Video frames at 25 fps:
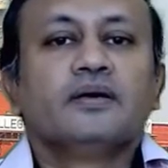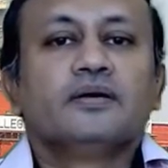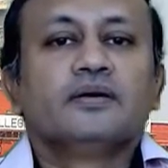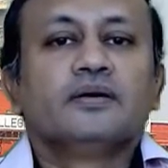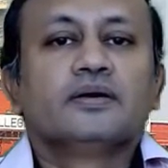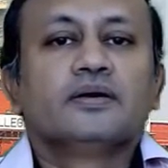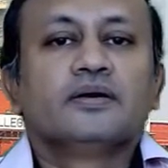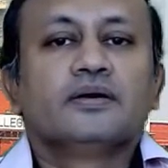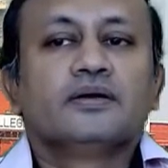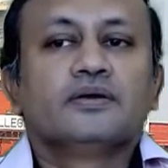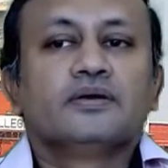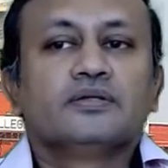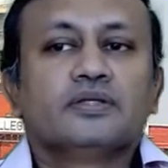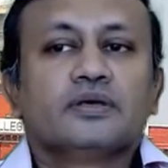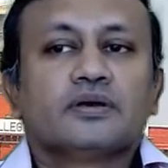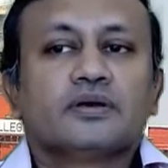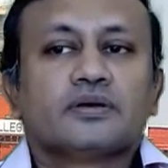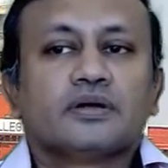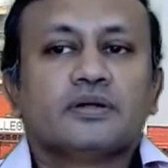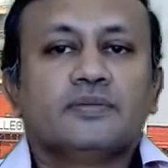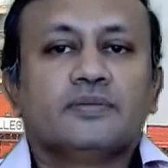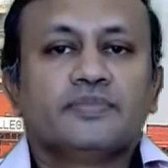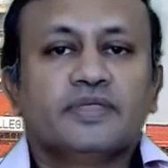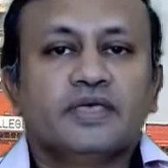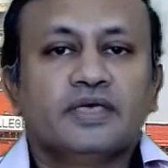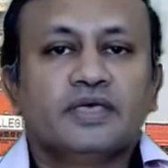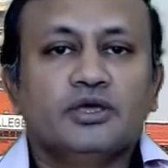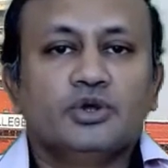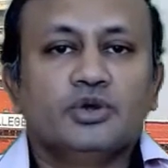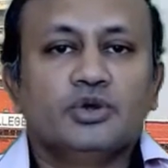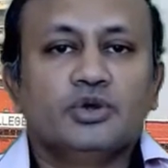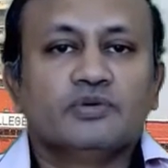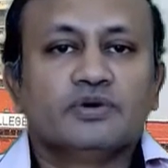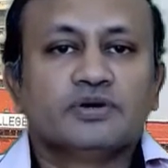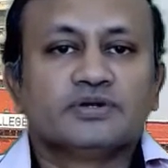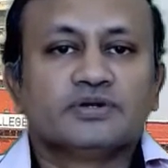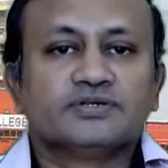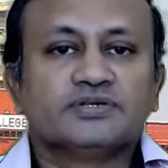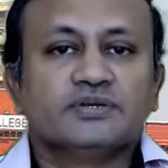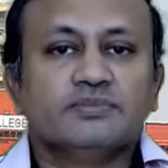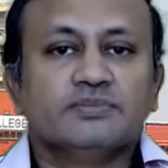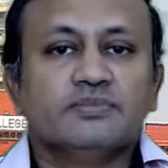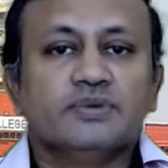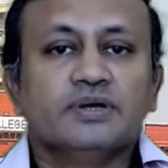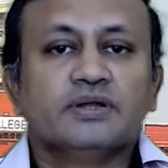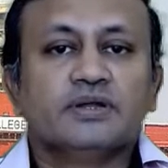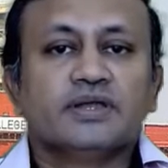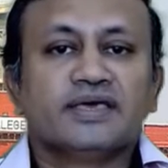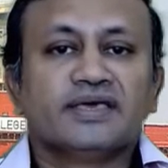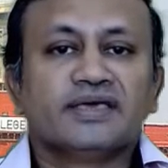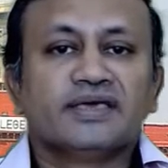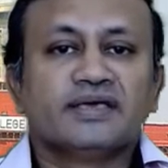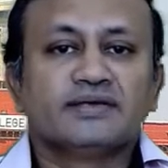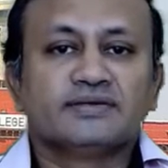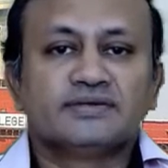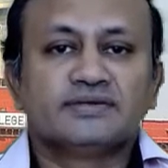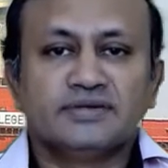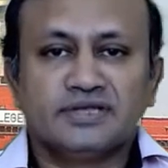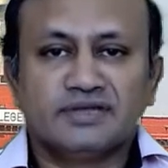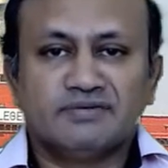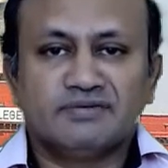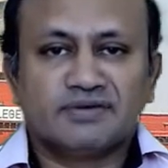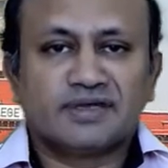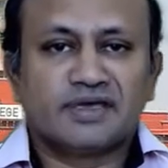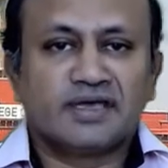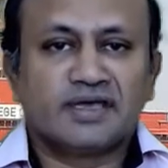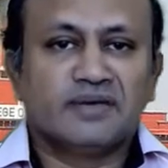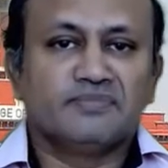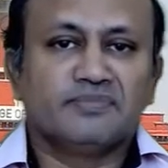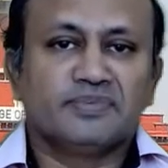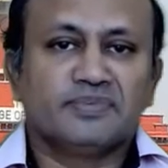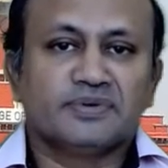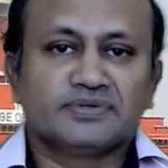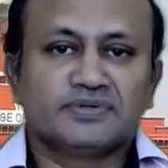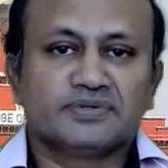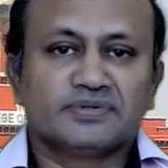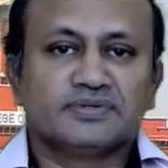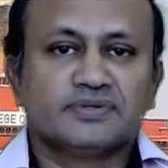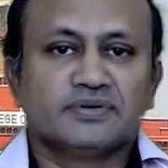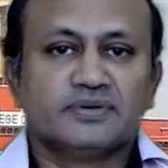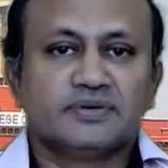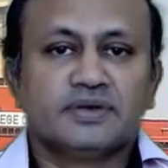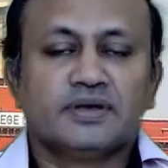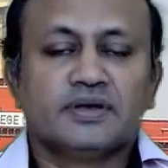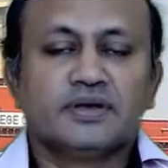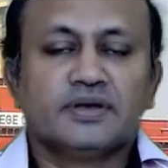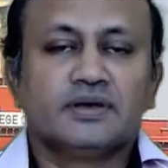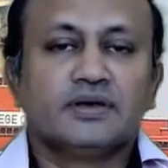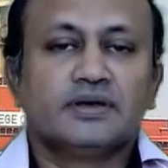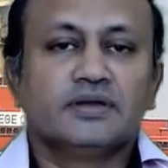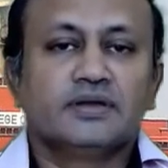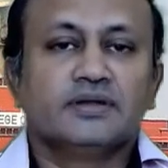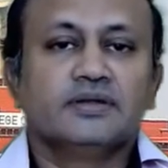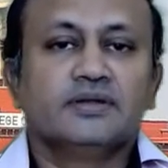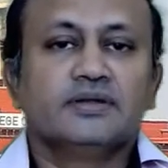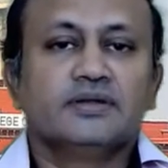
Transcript: You know, the university building is in our campus, and